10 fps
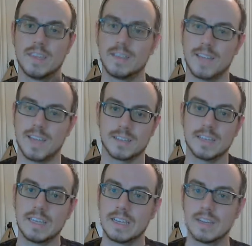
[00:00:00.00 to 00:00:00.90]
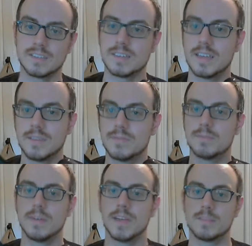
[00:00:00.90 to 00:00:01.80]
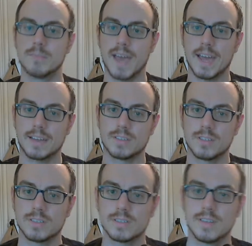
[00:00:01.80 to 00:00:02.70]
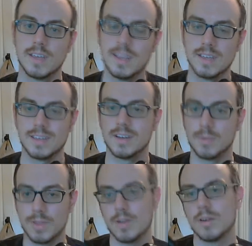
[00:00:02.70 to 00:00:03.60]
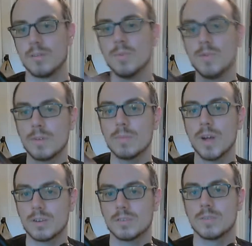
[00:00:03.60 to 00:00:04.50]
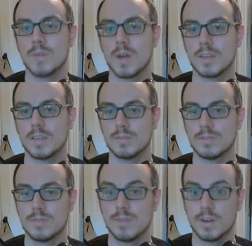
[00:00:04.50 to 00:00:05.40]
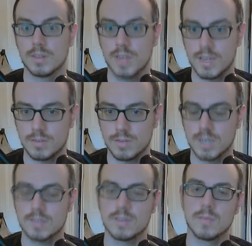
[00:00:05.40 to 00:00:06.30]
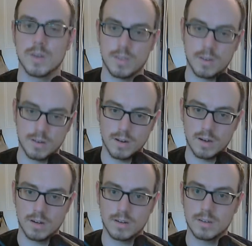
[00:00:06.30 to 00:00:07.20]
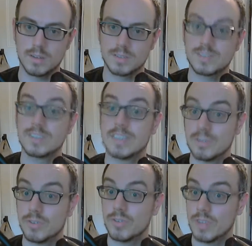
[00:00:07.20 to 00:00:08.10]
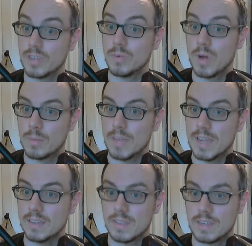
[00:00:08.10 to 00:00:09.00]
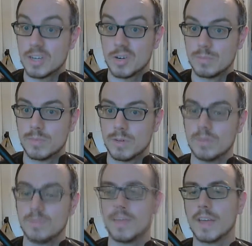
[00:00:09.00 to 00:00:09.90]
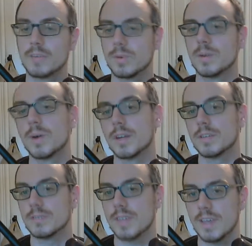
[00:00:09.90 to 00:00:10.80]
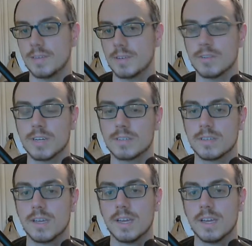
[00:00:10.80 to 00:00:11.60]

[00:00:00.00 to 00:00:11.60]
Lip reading: Tectique Gun Save at the back. Just, you know, where there are moving parts, you want to use the very light grease, and where there are seals that you want to make that don't move, that's where you want to use the heavy grease.